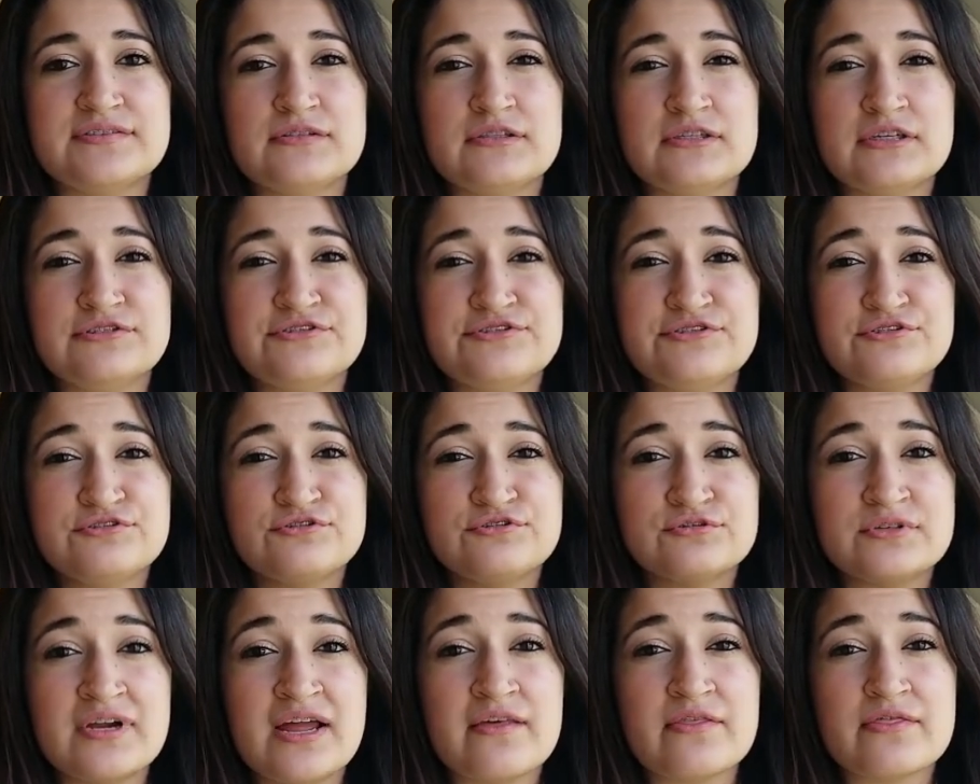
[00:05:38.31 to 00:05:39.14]
the
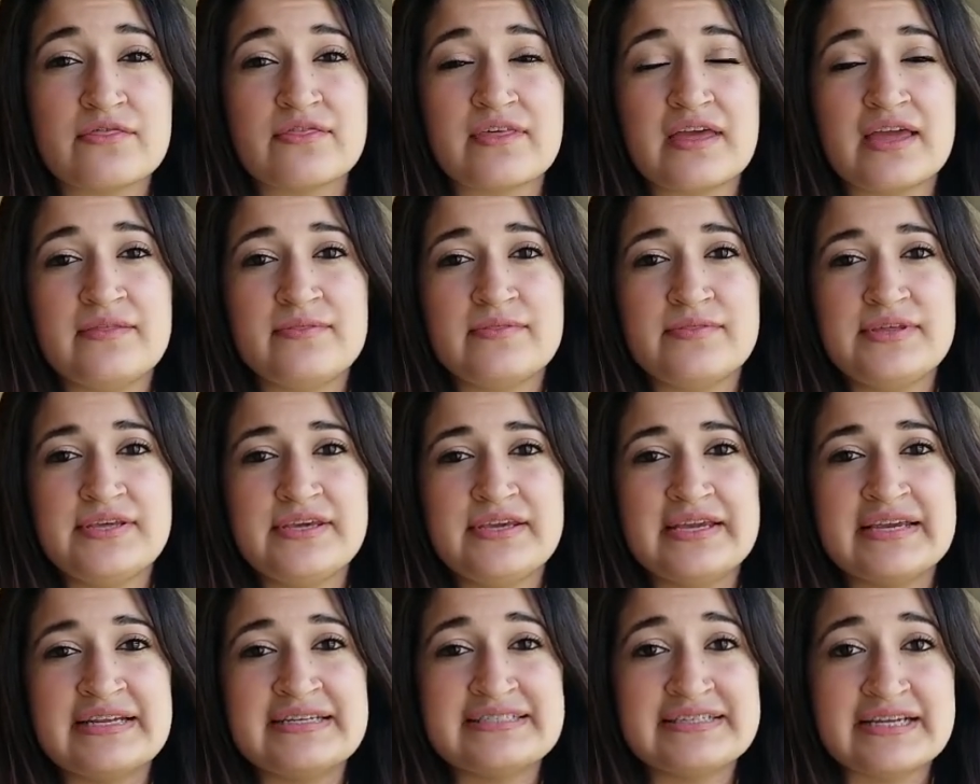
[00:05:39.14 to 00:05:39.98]
strength, and the
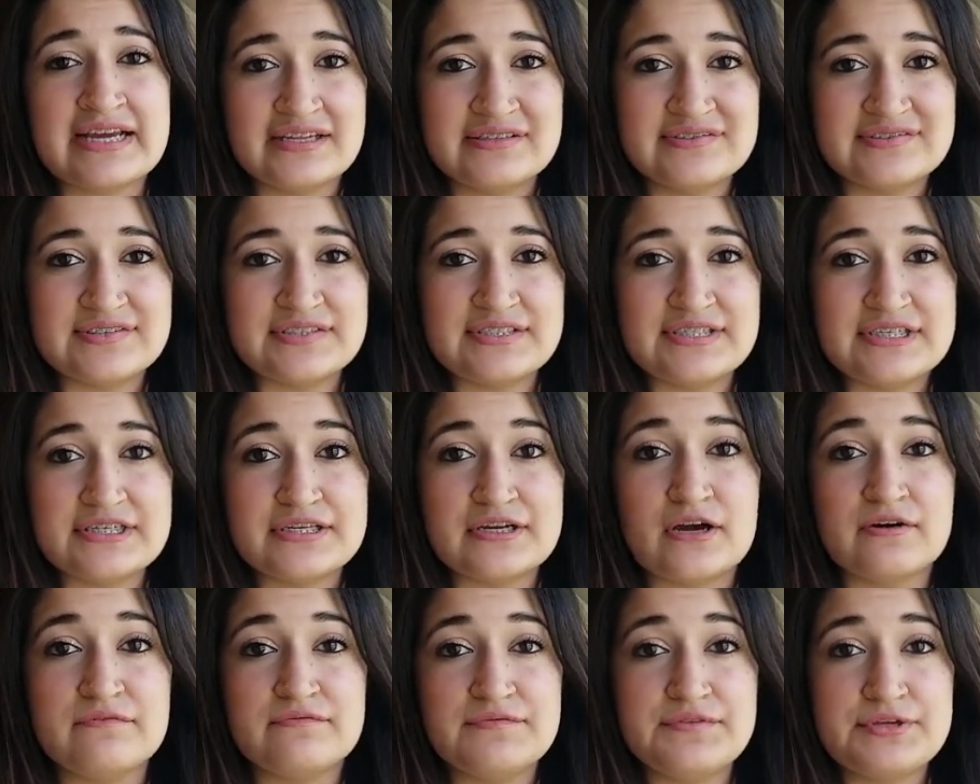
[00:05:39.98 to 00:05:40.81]
intensity
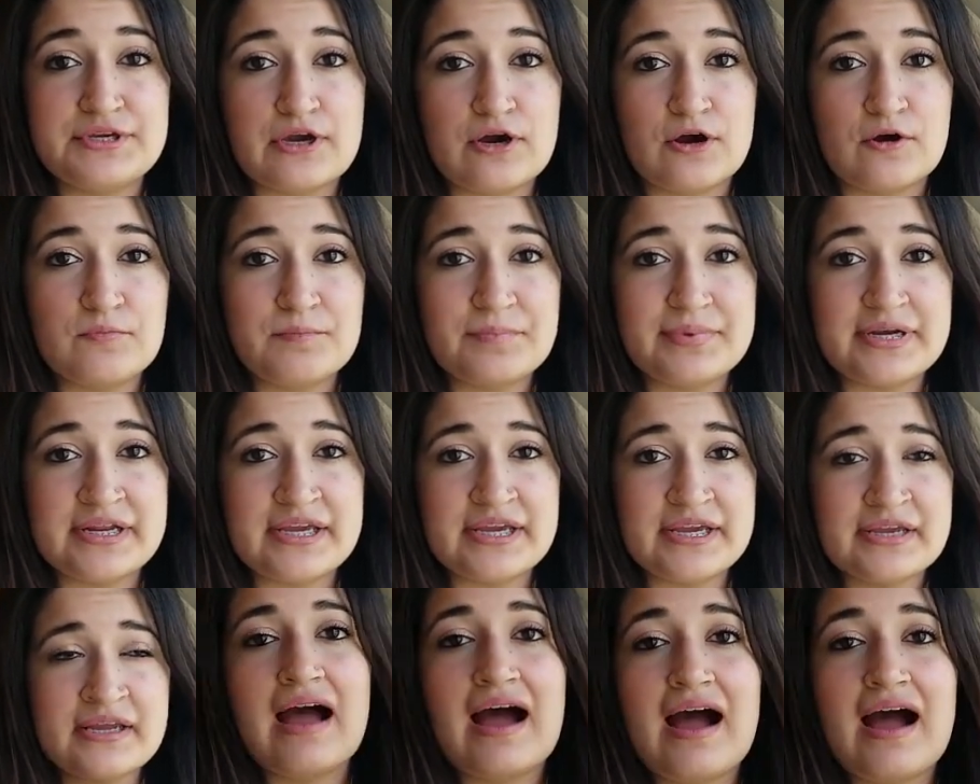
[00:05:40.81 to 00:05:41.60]
of the opening.